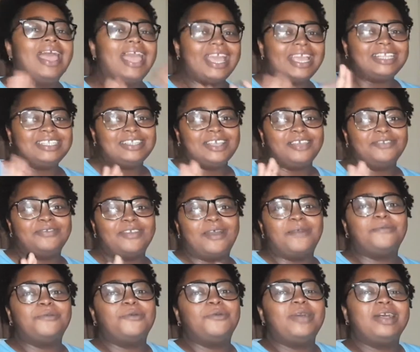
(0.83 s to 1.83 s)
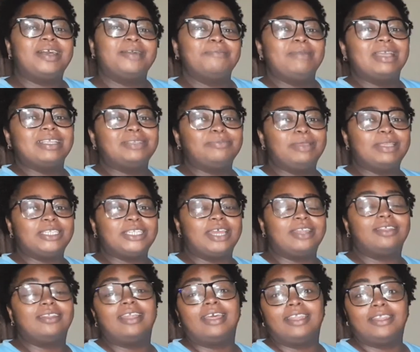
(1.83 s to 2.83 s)
Hey Soy Fam, welcome back to my
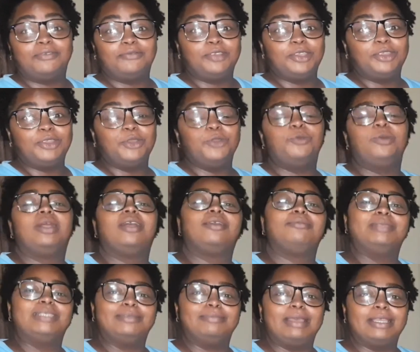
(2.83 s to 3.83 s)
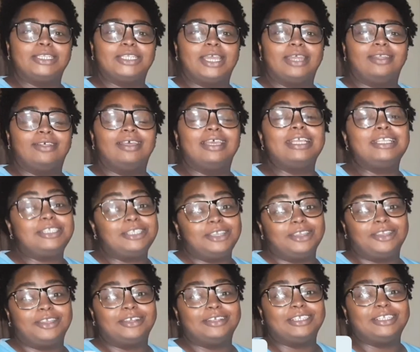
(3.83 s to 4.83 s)
channel, and if you're new, welcome to my channel. It's your
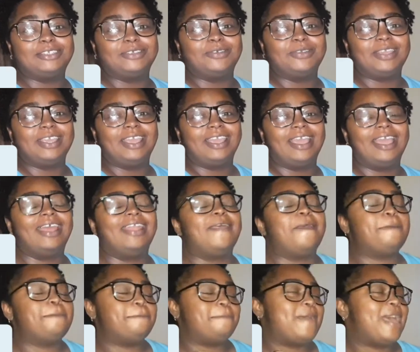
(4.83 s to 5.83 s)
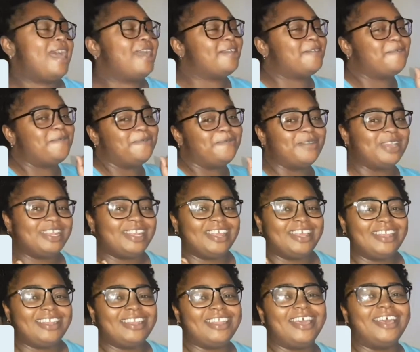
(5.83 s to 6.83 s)
girl Soy here, and I'm back with
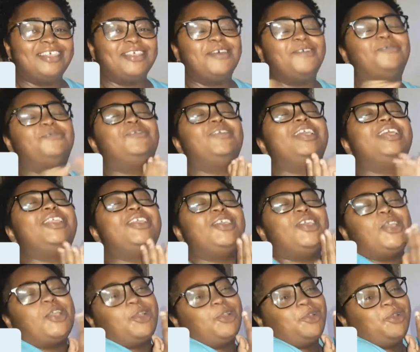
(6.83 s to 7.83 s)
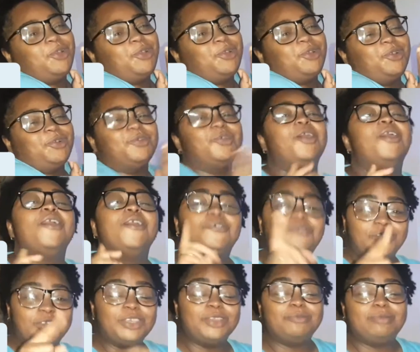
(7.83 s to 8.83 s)
another video
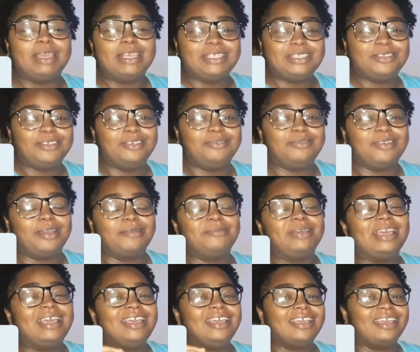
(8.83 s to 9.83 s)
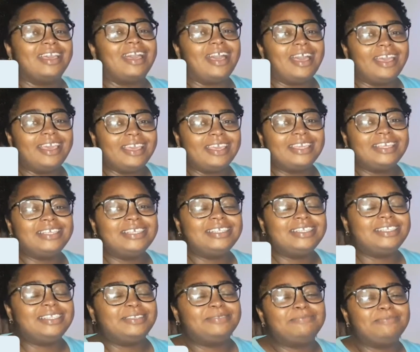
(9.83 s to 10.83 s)
for you, my Soy Fam.
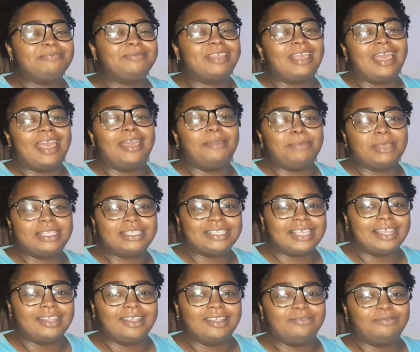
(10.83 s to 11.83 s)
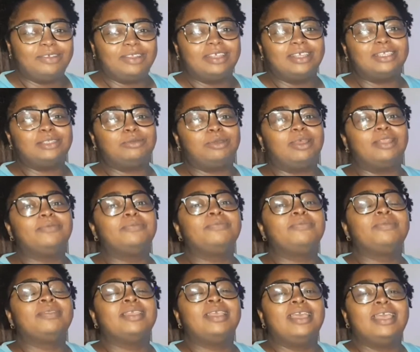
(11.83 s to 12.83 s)
Guys, I'm excited for this one.
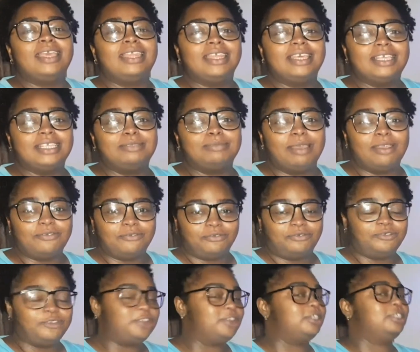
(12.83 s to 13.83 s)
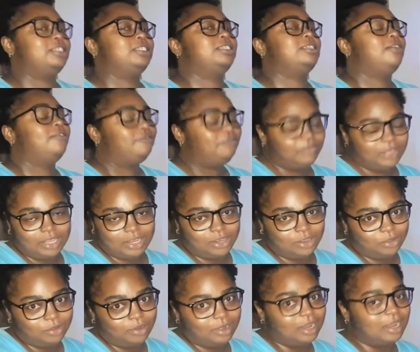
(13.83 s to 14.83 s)
It is my first
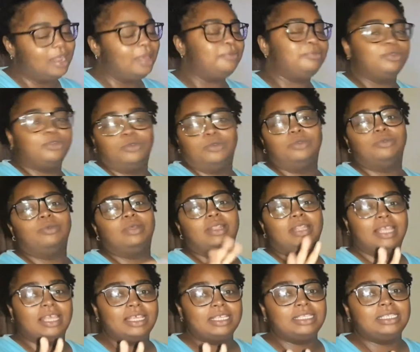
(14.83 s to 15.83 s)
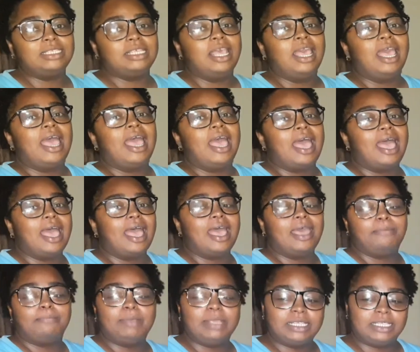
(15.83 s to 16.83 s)
video that I'm doing with this,
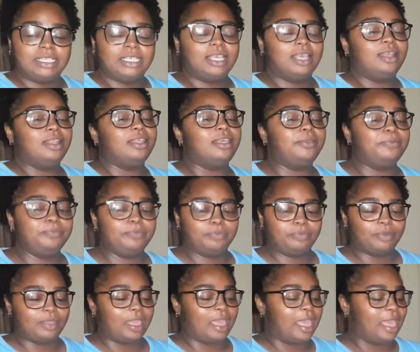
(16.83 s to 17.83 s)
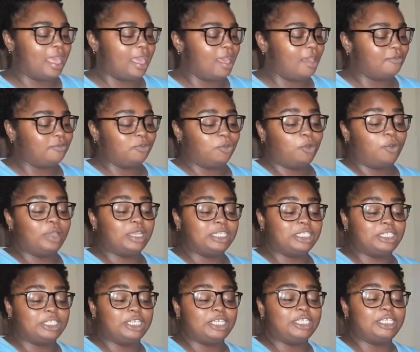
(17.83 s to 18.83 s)
and basically, I have
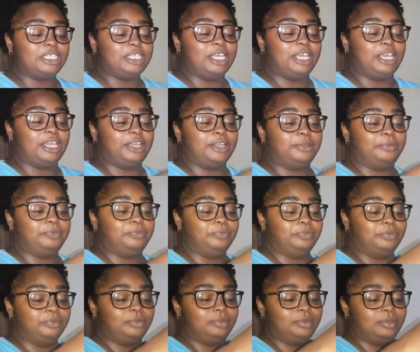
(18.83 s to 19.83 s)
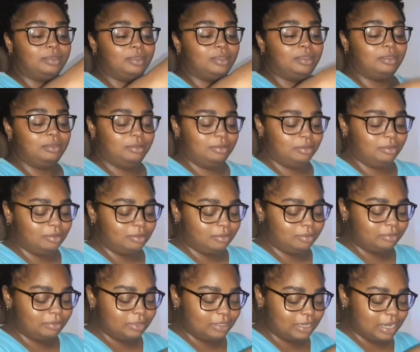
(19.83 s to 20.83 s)
questions here. Ooh,
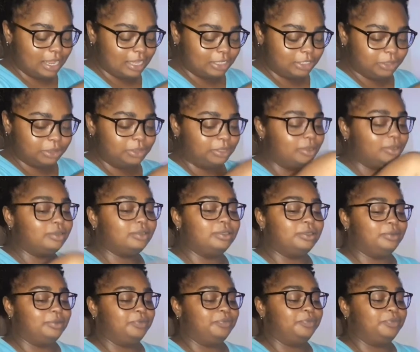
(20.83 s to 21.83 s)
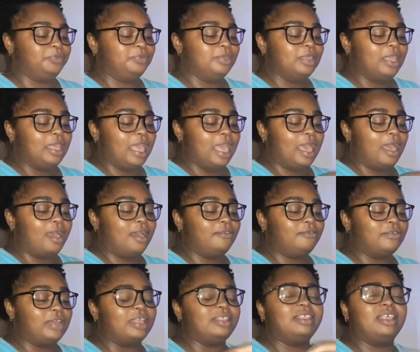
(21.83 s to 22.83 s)
did I chew long? No.
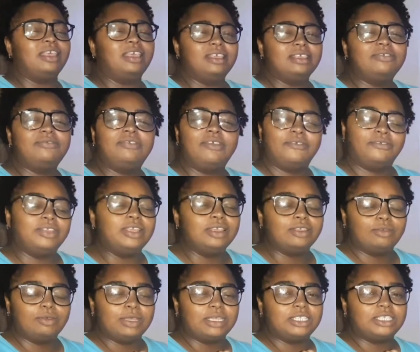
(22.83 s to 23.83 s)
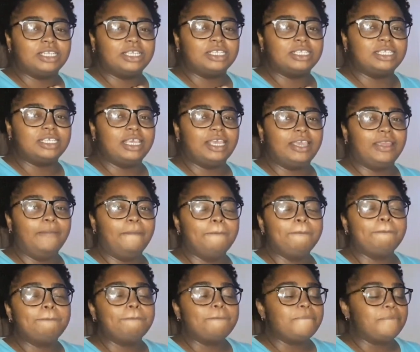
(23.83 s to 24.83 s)
I think it's 15 questions here,
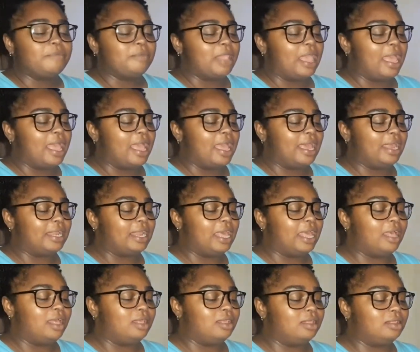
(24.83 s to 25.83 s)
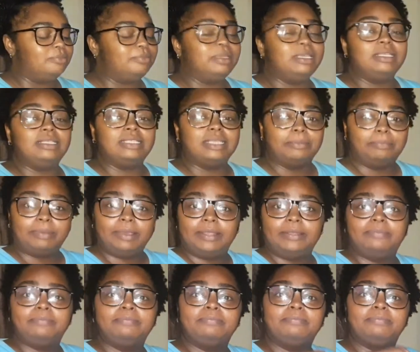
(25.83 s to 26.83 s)
and I'll be
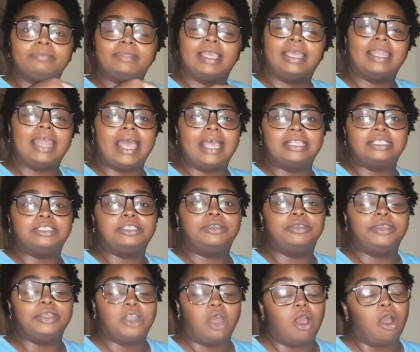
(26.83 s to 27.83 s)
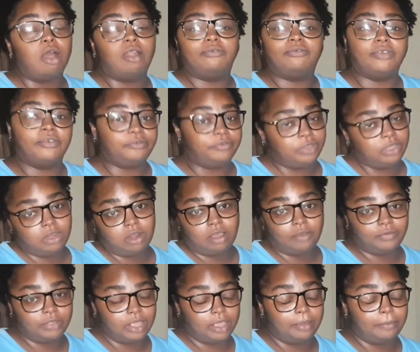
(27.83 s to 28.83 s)
dipping and answering all 15
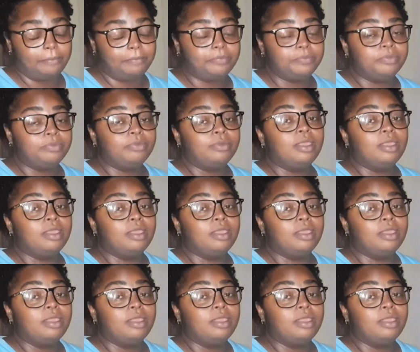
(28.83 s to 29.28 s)
of them.